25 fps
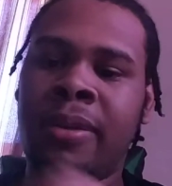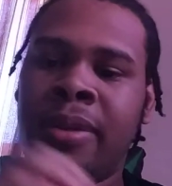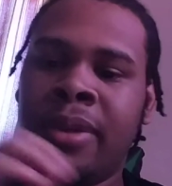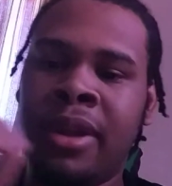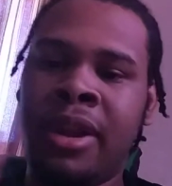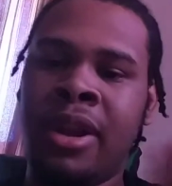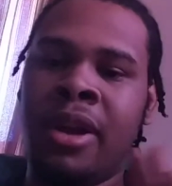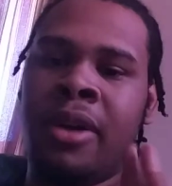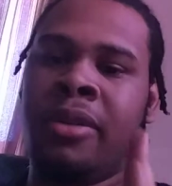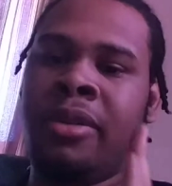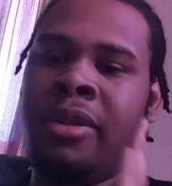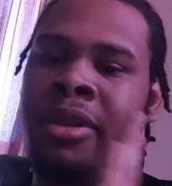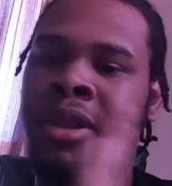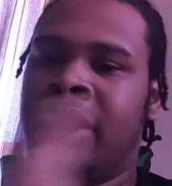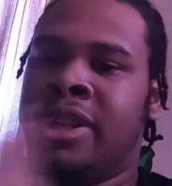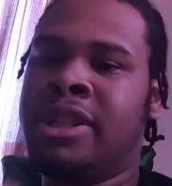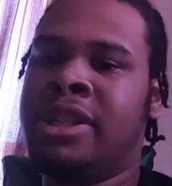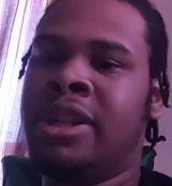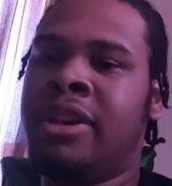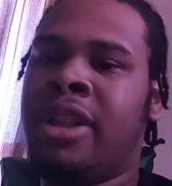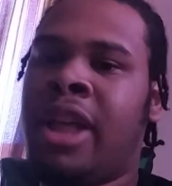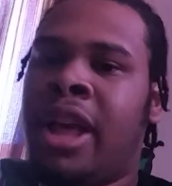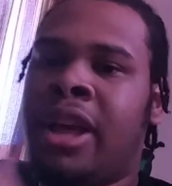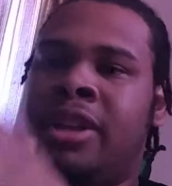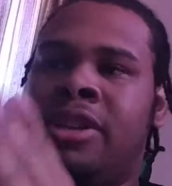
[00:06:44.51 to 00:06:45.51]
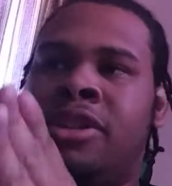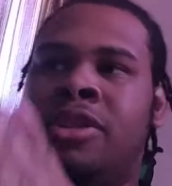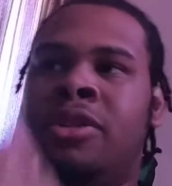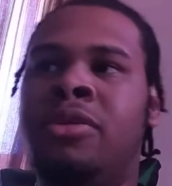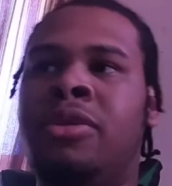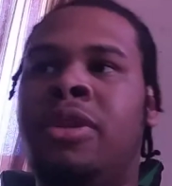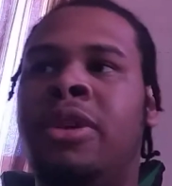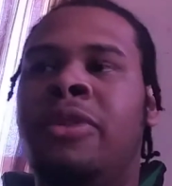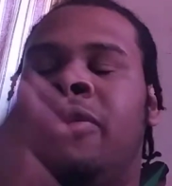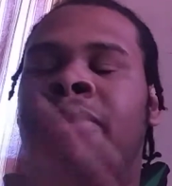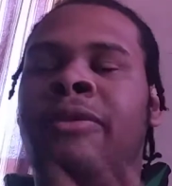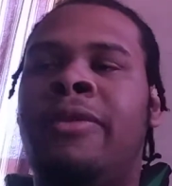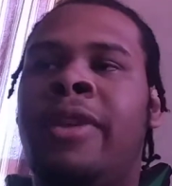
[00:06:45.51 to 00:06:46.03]
Is there like two
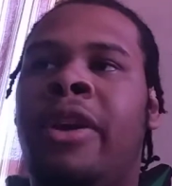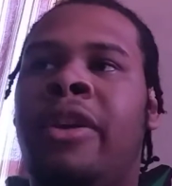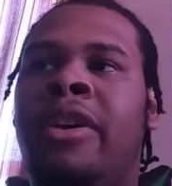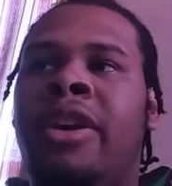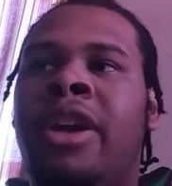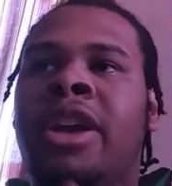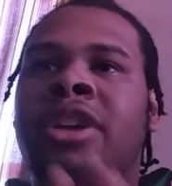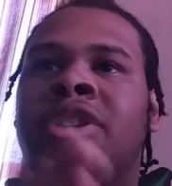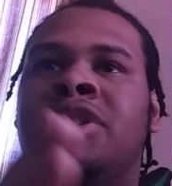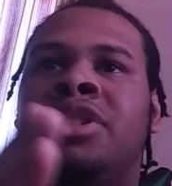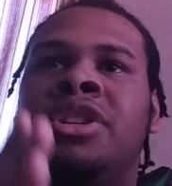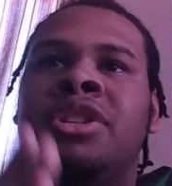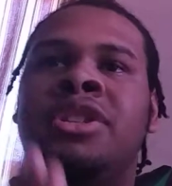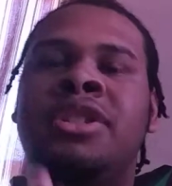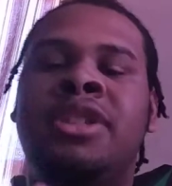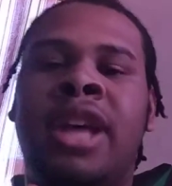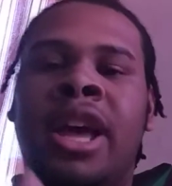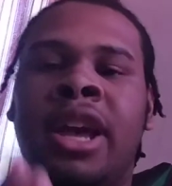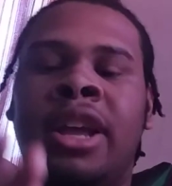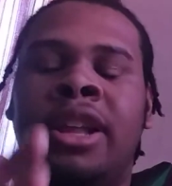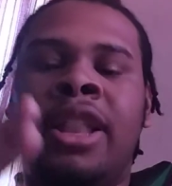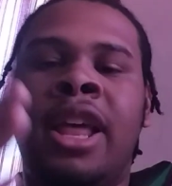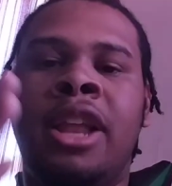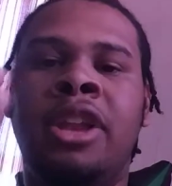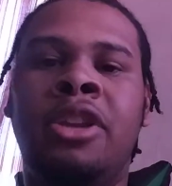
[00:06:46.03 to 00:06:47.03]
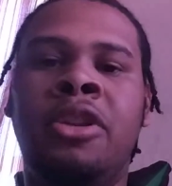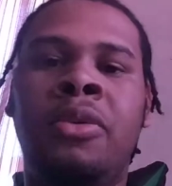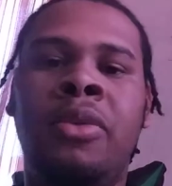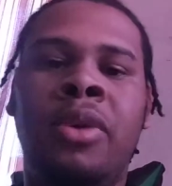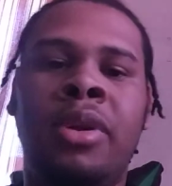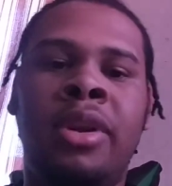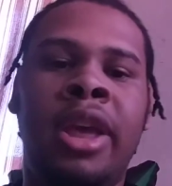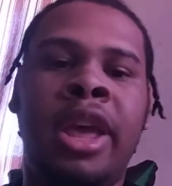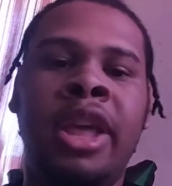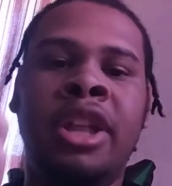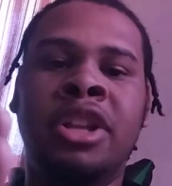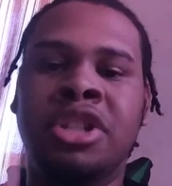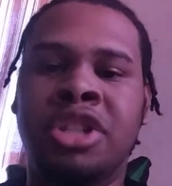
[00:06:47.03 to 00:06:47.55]
different variations like they do
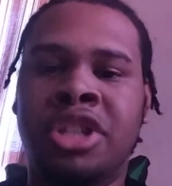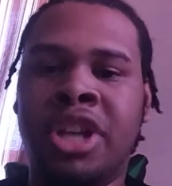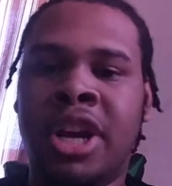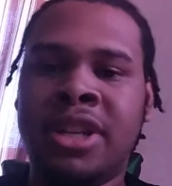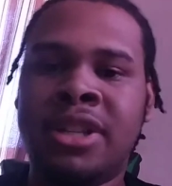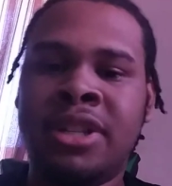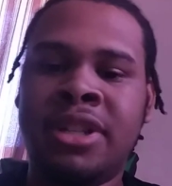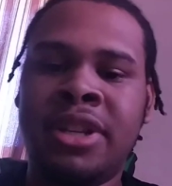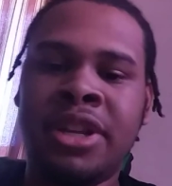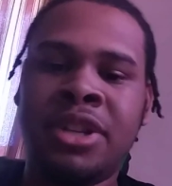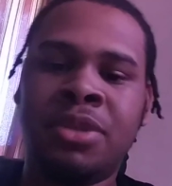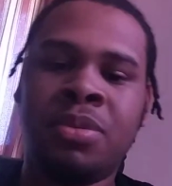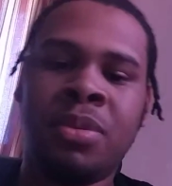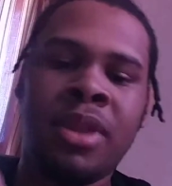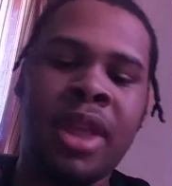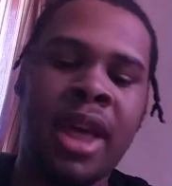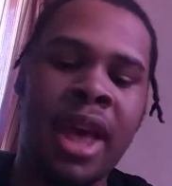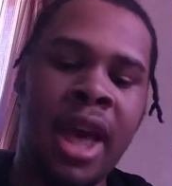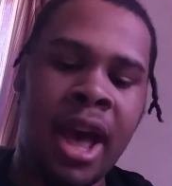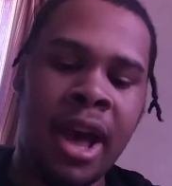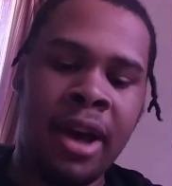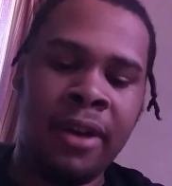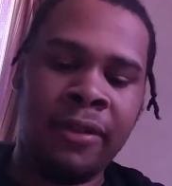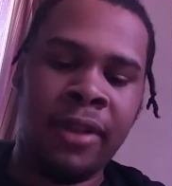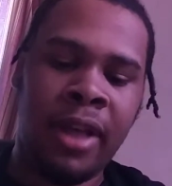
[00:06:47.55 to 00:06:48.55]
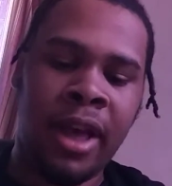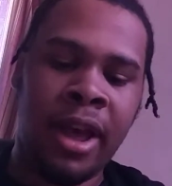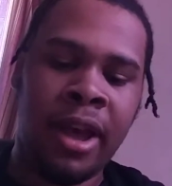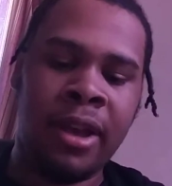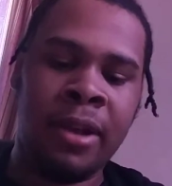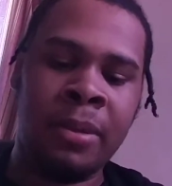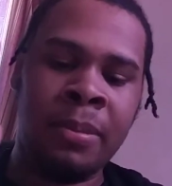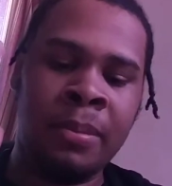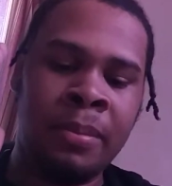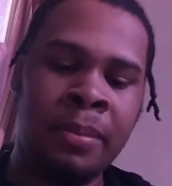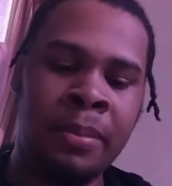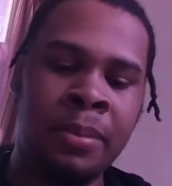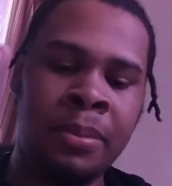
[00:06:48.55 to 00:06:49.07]
in Injustice where they have
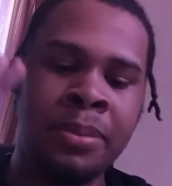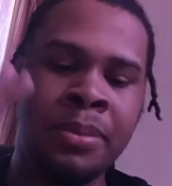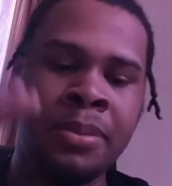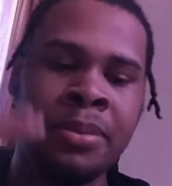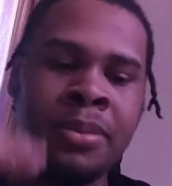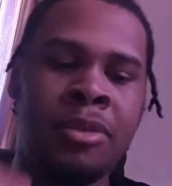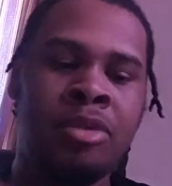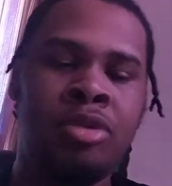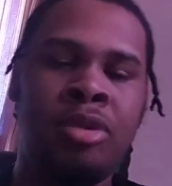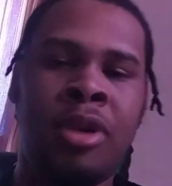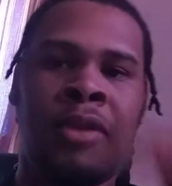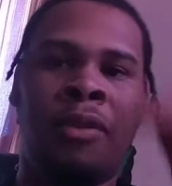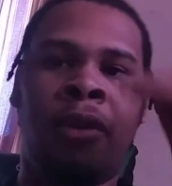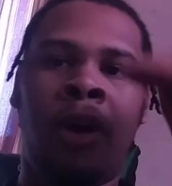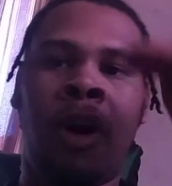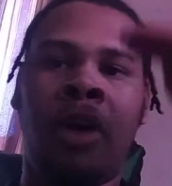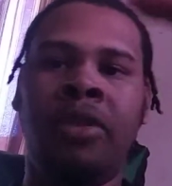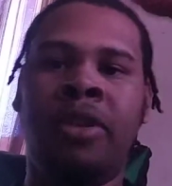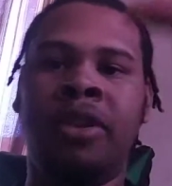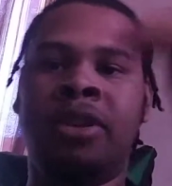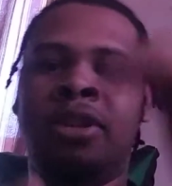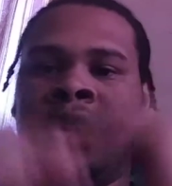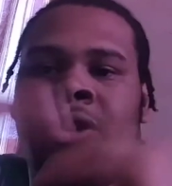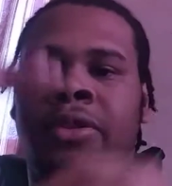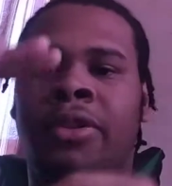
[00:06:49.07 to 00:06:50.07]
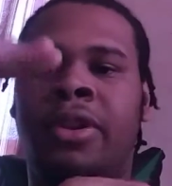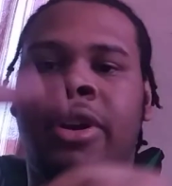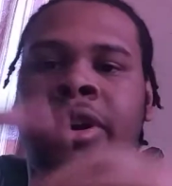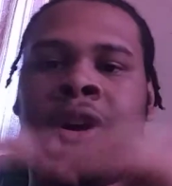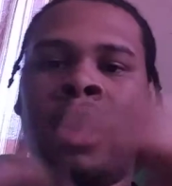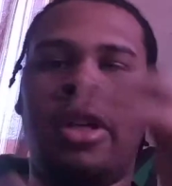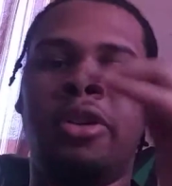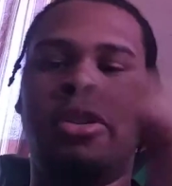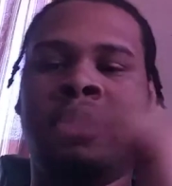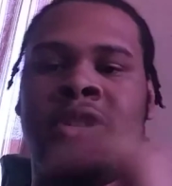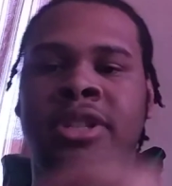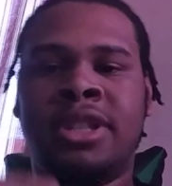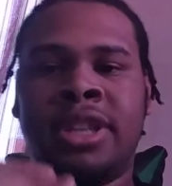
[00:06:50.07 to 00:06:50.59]
like, you have all these different
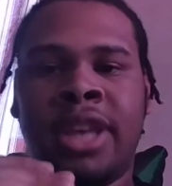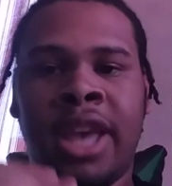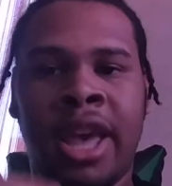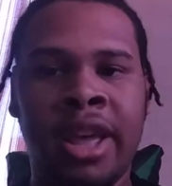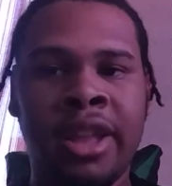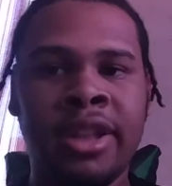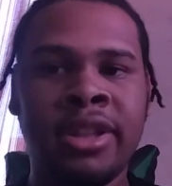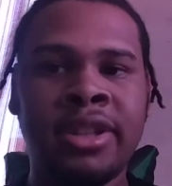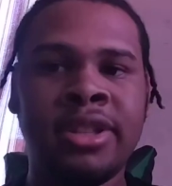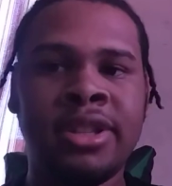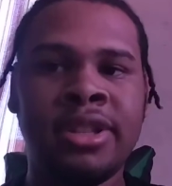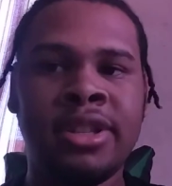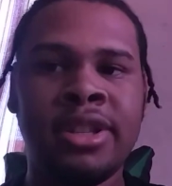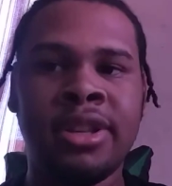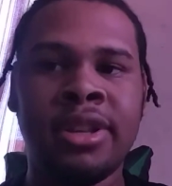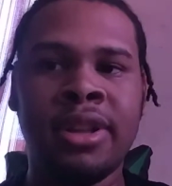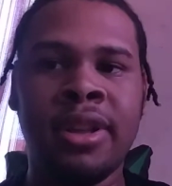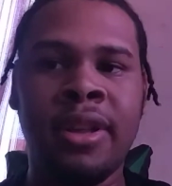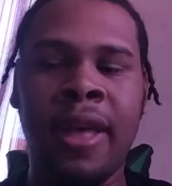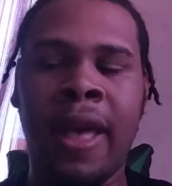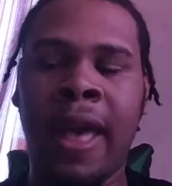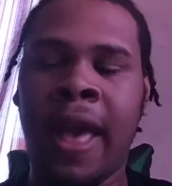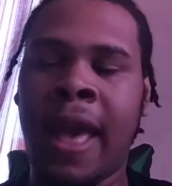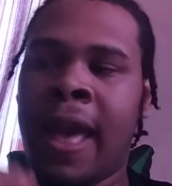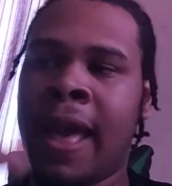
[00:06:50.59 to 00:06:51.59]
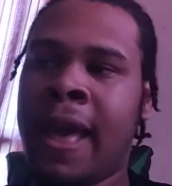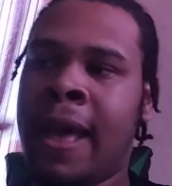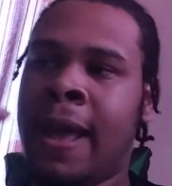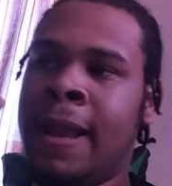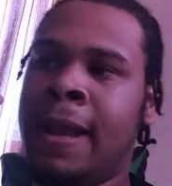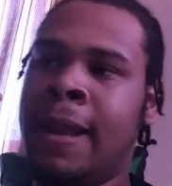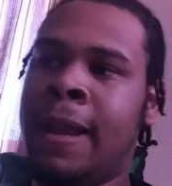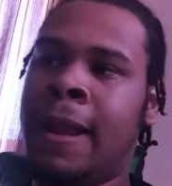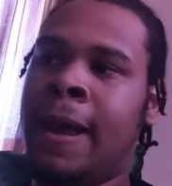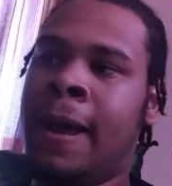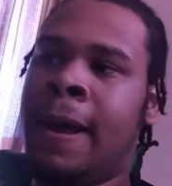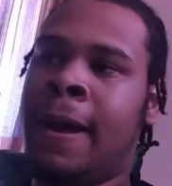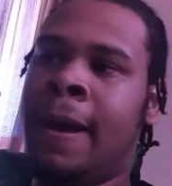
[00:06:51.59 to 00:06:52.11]
colored skins
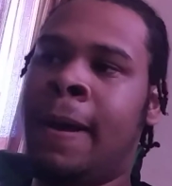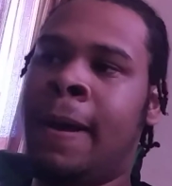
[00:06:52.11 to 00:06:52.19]
and